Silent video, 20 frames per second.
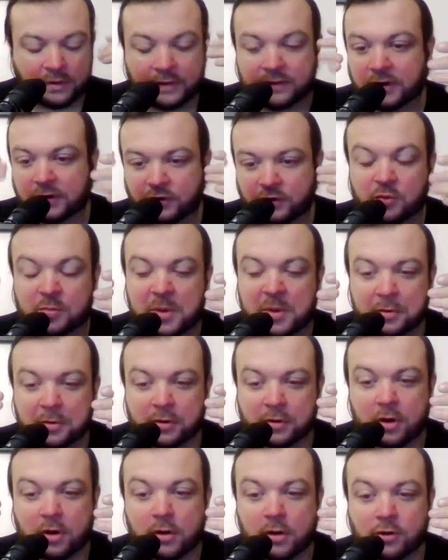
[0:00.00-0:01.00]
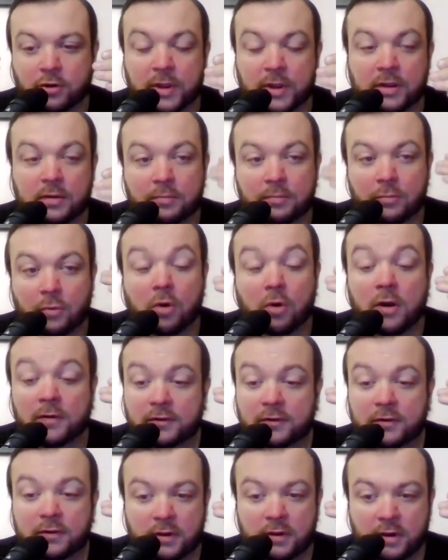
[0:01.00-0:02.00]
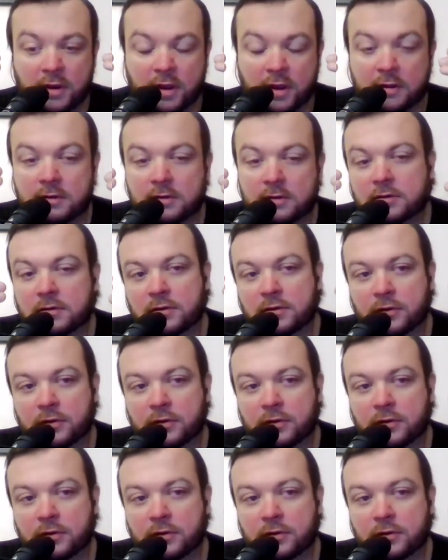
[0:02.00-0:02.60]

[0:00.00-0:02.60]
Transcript: let's say, two people are arguing. More often than not,